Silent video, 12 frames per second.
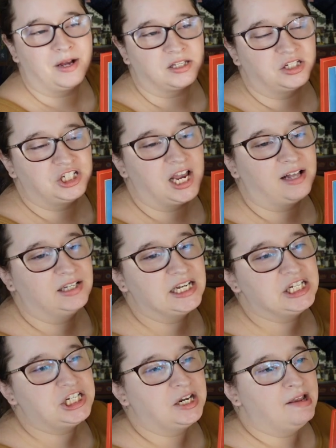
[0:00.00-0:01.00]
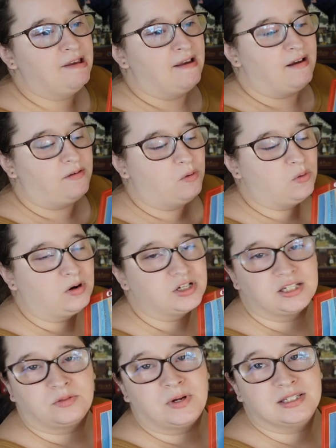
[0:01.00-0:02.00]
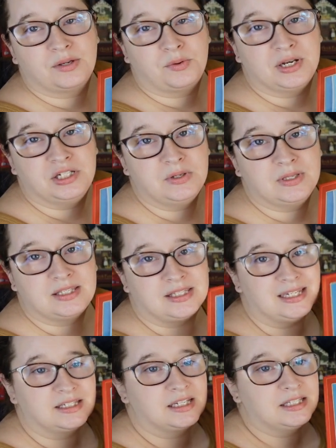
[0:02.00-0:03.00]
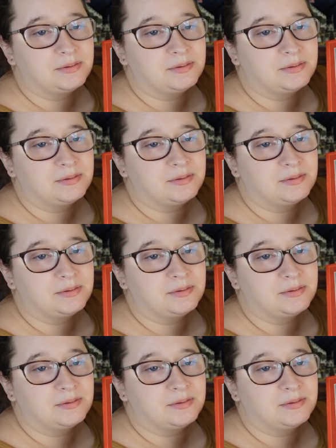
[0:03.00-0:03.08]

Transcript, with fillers: puzzle challenge or just ones I want to do this season.